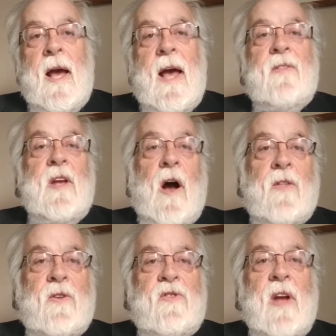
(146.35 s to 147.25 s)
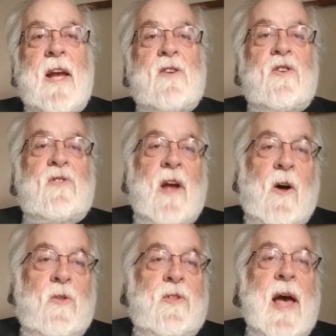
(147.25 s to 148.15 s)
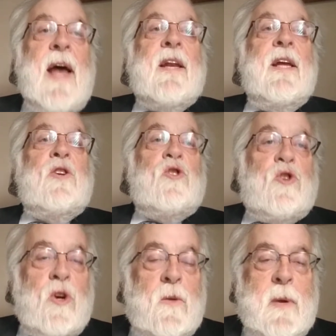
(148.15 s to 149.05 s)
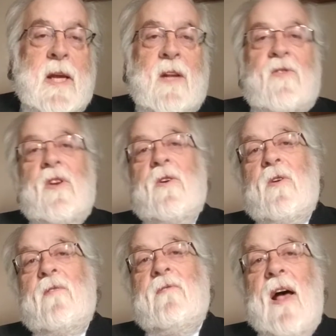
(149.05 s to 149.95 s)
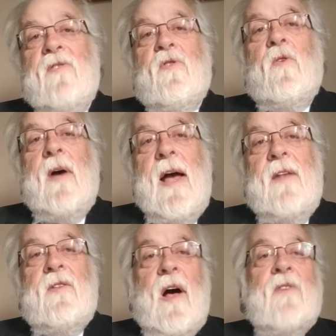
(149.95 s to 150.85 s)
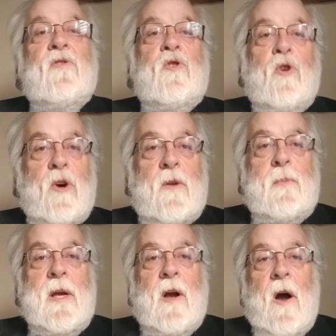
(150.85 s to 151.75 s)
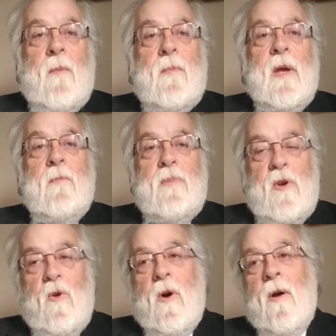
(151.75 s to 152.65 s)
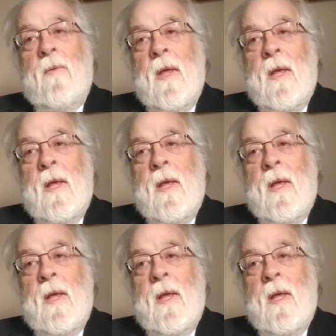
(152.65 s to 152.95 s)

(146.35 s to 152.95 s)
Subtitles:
and the other sages held that it should be considered a vessel and thus could become impure.